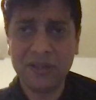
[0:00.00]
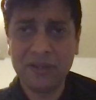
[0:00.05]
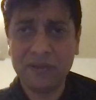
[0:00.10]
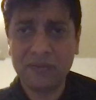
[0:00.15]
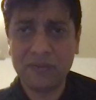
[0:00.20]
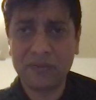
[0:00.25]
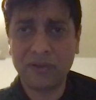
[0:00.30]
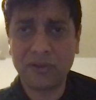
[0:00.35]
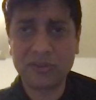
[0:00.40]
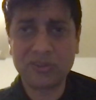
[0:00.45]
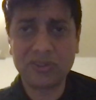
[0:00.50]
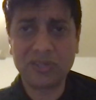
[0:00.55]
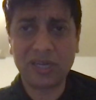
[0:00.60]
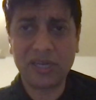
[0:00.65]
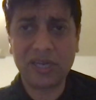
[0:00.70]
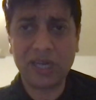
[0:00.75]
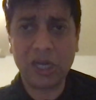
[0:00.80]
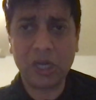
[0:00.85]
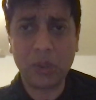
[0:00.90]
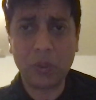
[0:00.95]

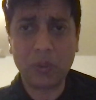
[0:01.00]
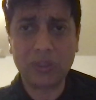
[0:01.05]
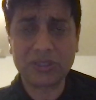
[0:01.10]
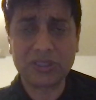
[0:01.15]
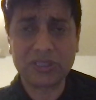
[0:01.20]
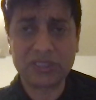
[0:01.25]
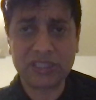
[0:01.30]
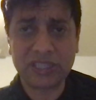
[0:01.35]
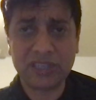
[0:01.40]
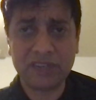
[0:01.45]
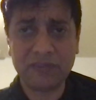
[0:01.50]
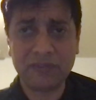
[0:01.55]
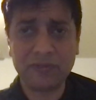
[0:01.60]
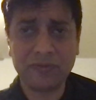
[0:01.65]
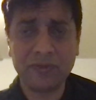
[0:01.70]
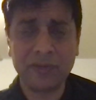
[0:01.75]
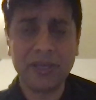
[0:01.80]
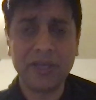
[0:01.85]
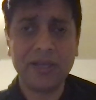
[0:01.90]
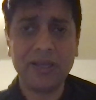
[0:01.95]
Fortunately, it was saved
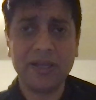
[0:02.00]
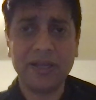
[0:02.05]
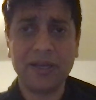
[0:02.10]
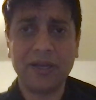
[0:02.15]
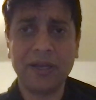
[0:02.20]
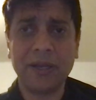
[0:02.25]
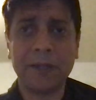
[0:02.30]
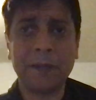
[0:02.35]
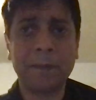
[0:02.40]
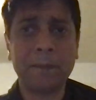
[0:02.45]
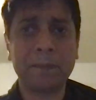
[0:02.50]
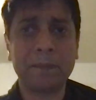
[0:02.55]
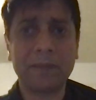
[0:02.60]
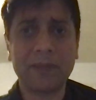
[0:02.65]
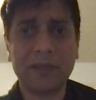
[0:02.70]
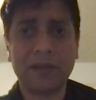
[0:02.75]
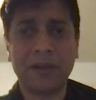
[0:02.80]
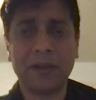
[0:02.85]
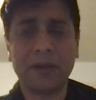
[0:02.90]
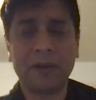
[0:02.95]

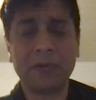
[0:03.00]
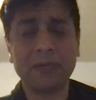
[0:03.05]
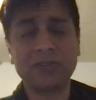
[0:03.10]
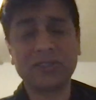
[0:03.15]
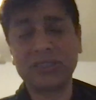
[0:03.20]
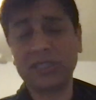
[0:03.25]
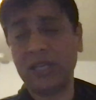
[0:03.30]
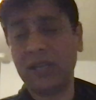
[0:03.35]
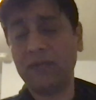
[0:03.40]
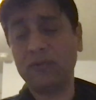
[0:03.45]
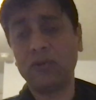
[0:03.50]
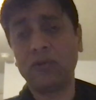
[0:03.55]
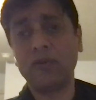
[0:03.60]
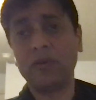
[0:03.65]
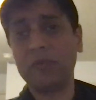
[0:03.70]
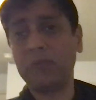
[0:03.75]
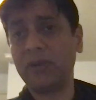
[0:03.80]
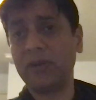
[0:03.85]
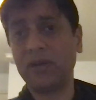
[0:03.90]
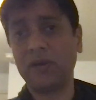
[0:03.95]
over
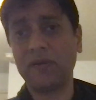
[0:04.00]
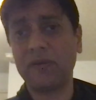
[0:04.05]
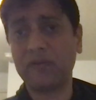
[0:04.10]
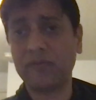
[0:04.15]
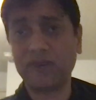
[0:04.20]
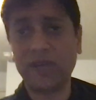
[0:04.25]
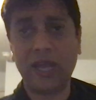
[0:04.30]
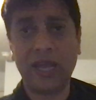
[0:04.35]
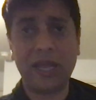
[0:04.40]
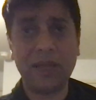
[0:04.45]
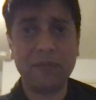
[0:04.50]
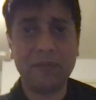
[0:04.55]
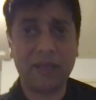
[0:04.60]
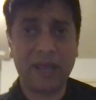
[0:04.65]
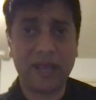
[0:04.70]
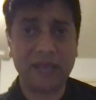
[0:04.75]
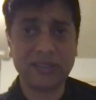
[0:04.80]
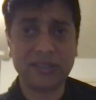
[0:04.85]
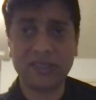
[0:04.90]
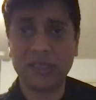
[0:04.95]
a period of time,
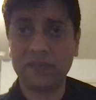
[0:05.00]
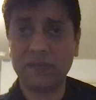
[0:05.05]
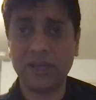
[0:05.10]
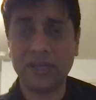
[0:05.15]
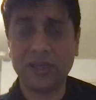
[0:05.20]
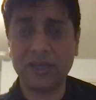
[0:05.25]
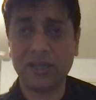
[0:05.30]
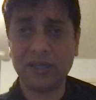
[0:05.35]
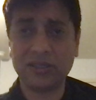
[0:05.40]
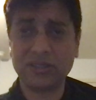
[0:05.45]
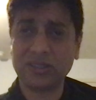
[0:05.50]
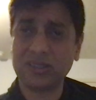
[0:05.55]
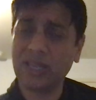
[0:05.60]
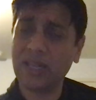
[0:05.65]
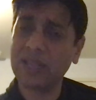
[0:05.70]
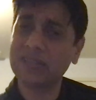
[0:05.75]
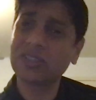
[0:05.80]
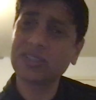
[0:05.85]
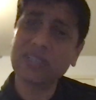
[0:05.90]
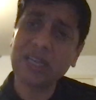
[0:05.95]
excavated.
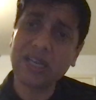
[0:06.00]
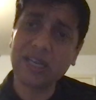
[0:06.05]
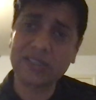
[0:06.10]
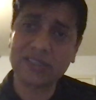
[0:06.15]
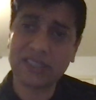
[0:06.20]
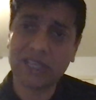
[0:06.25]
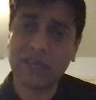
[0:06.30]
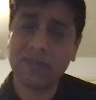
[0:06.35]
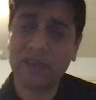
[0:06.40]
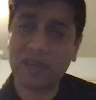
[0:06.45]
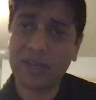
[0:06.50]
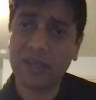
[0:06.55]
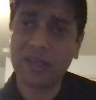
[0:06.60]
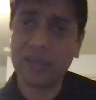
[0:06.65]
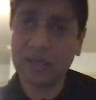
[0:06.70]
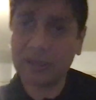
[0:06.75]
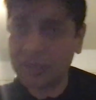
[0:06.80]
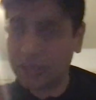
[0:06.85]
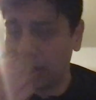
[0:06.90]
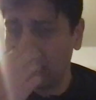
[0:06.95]
They're still excavating
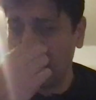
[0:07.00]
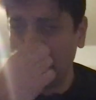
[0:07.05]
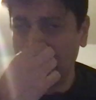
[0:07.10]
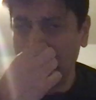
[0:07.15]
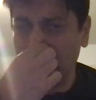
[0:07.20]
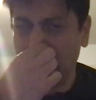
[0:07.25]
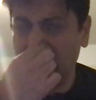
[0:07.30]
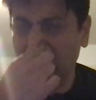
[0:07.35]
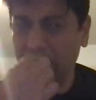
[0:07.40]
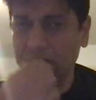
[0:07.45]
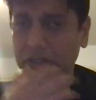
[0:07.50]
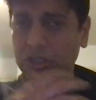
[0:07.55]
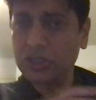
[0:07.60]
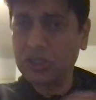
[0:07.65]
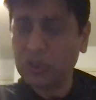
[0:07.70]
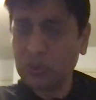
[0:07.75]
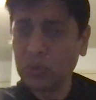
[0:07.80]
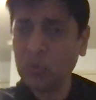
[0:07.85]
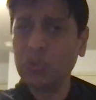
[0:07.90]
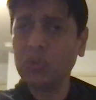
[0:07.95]
it, but
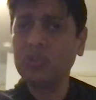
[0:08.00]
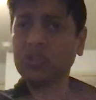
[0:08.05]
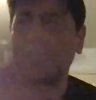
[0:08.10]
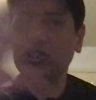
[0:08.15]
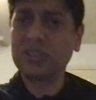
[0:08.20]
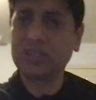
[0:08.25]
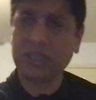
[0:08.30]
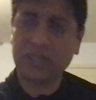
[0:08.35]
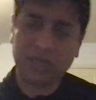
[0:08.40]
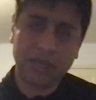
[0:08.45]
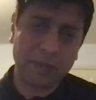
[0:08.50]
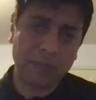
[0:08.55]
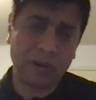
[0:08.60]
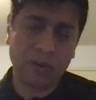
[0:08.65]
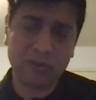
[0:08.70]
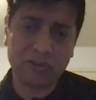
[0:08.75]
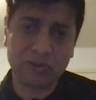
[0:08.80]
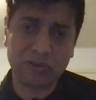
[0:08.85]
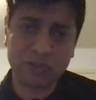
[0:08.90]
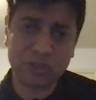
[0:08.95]
huge
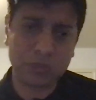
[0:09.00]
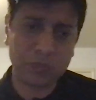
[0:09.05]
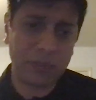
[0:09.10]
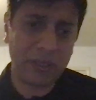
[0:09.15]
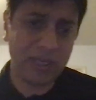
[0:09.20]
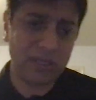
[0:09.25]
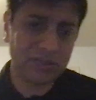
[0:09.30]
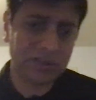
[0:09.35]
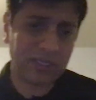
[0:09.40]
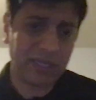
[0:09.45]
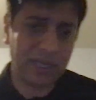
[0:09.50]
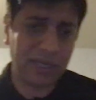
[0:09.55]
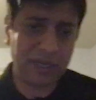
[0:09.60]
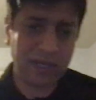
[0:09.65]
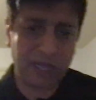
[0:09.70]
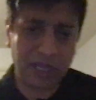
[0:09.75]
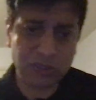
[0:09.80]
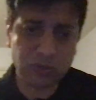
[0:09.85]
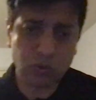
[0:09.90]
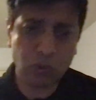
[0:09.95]
amount of space. And
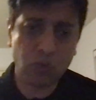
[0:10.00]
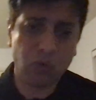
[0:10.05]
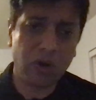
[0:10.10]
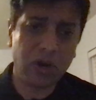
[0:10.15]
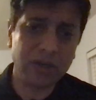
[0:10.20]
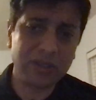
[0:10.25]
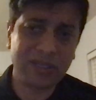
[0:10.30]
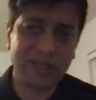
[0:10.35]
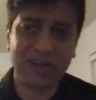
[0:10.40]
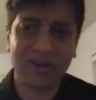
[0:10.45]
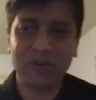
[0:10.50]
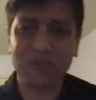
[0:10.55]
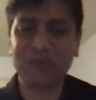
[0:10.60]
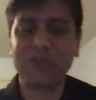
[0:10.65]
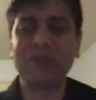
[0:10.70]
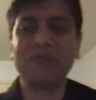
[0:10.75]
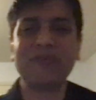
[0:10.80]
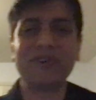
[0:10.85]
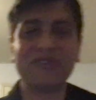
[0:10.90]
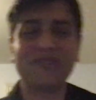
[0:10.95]
as we walked around,
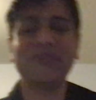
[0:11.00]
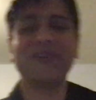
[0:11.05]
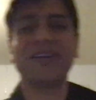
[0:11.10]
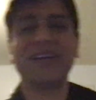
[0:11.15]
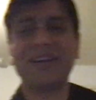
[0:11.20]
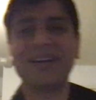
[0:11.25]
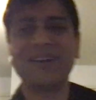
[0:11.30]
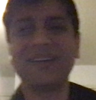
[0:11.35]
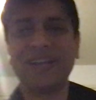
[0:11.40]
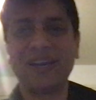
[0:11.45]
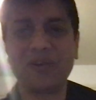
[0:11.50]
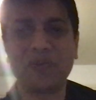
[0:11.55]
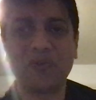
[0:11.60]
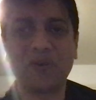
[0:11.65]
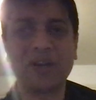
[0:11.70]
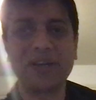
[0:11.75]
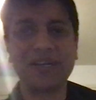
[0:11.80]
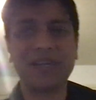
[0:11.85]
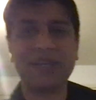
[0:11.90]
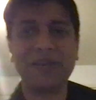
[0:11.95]
we figured that
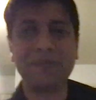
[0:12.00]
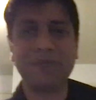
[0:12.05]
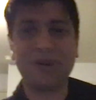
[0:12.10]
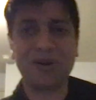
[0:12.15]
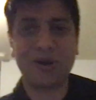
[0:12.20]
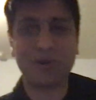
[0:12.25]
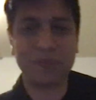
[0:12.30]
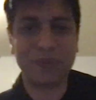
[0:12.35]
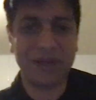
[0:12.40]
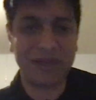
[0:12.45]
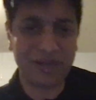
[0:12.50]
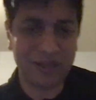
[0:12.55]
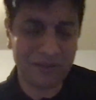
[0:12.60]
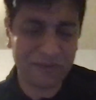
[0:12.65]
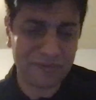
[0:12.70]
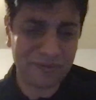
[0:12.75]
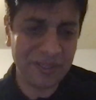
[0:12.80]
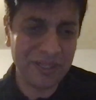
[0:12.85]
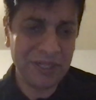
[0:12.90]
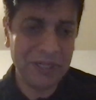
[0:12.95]
one day may not be
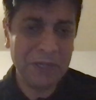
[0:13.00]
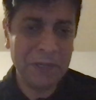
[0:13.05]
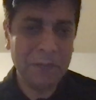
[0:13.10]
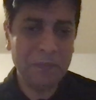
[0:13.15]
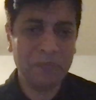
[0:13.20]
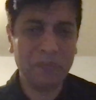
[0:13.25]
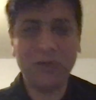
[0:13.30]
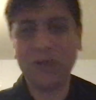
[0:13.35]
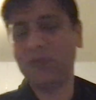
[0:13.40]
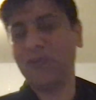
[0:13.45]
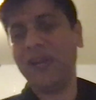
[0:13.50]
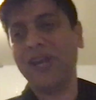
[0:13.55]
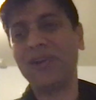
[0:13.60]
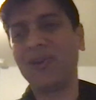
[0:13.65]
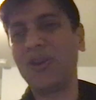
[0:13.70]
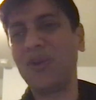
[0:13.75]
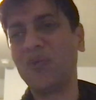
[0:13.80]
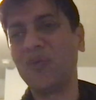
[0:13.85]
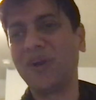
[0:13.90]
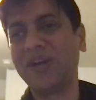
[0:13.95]
enough, but we had
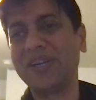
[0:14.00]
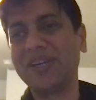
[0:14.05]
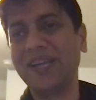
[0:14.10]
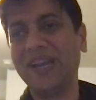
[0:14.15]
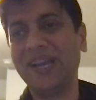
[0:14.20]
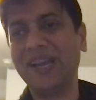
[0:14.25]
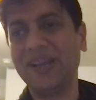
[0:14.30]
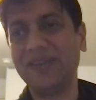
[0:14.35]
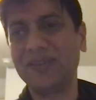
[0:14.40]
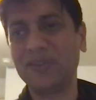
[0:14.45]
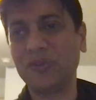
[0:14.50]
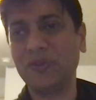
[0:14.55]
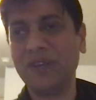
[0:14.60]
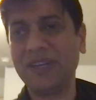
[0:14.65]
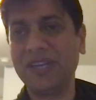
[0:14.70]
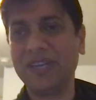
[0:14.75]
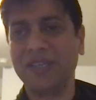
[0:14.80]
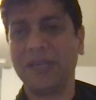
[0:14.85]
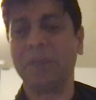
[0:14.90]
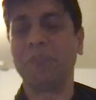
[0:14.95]
only one day left, so we
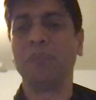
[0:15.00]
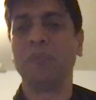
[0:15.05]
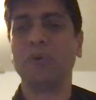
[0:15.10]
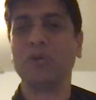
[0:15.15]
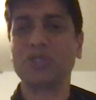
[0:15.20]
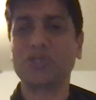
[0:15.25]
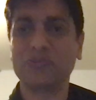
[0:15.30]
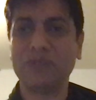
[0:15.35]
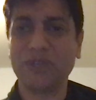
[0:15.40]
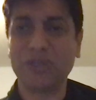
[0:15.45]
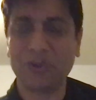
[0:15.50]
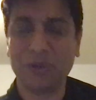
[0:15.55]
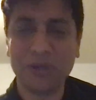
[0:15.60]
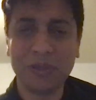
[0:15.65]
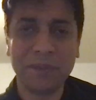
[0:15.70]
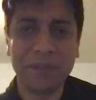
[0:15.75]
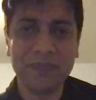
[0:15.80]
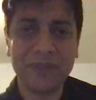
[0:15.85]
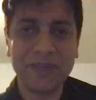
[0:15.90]
did the most we could.